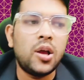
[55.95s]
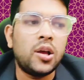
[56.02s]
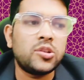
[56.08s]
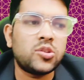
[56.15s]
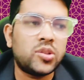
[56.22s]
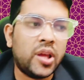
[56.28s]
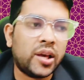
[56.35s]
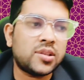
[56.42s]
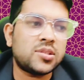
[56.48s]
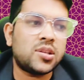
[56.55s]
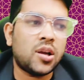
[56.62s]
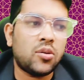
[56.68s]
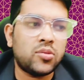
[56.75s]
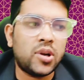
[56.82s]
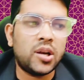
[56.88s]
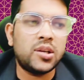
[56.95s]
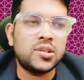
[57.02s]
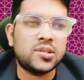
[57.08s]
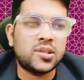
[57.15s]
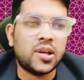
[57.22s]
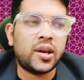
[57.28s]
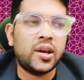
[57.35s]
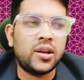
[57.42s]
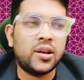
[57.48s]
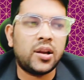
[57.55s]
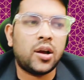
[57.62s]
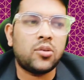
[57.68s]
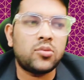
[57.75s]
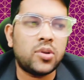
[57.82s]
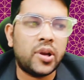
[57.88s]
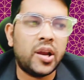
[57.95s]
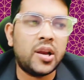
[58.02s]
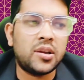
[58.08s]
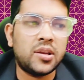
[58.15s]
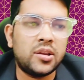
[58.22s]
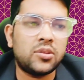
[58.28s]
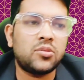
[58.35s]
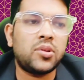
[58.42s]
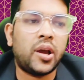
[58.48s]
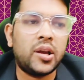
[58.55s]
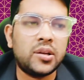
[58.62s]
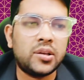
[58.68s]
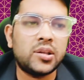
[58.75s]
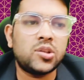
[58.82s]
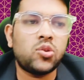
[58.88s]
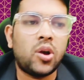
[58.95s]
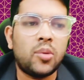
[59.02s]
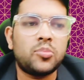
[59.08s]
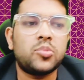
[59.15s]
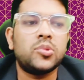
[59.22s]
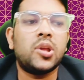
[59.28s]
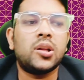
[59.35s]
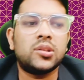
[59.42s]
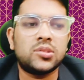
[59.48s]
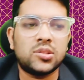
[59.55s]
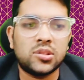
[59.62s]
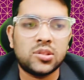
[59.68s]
So next round, that is second round, 18 to 19, you have the